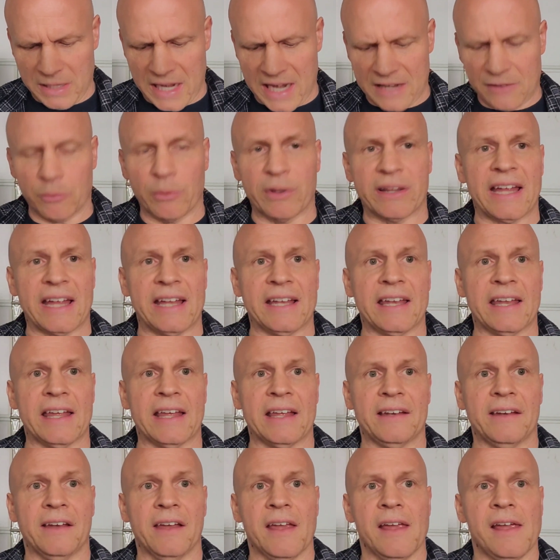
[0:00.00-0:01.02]
but that's what they
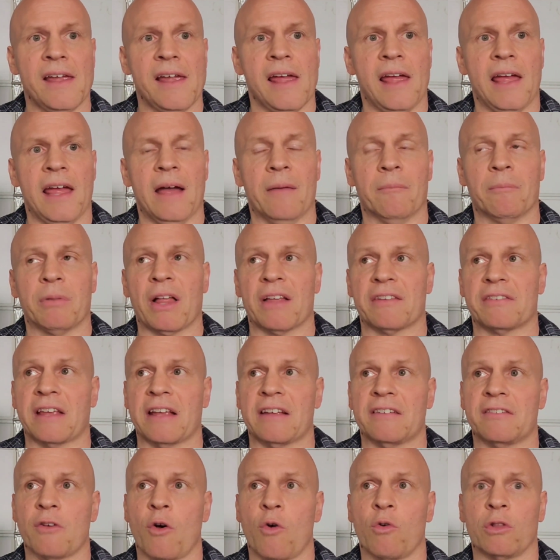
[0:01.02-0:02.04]
did. And plus,
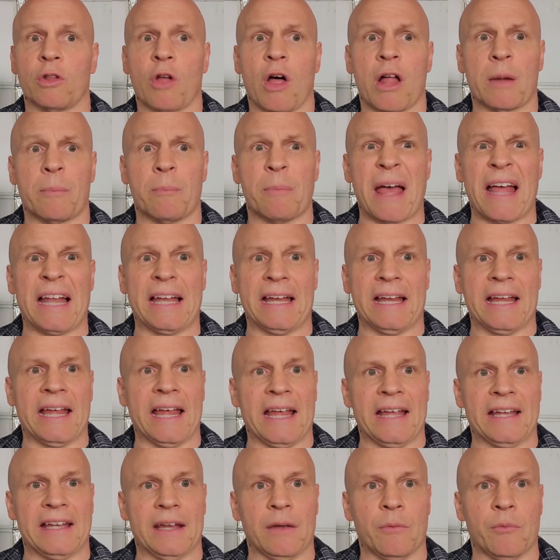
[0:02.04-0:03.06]
they sold a lot of penny
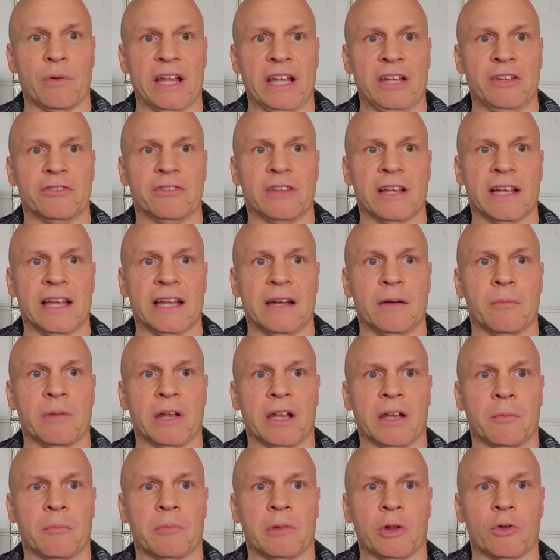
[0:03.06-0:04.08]
candy, and we used to get
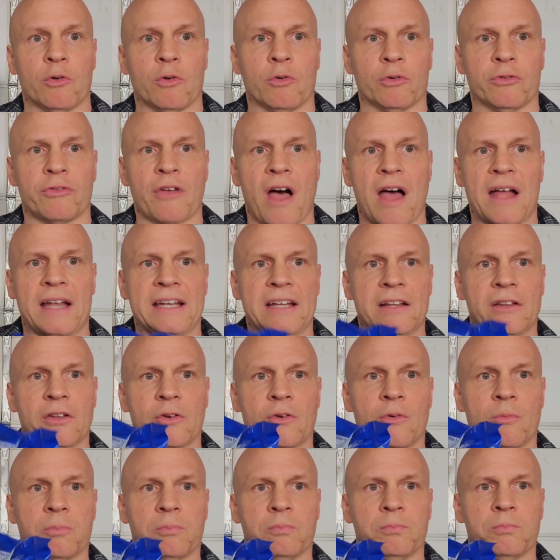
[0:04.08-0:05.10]
them in them little tiny
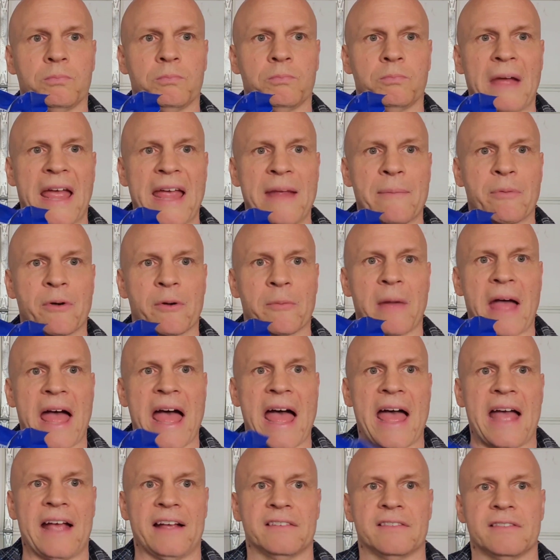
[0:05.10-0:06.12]
little paper
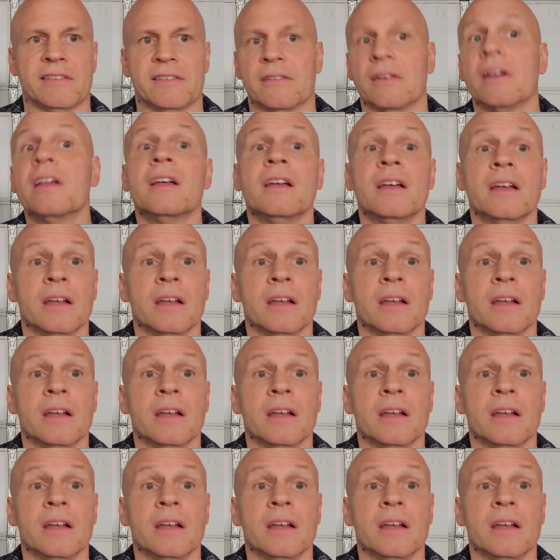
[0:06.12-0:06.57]
bags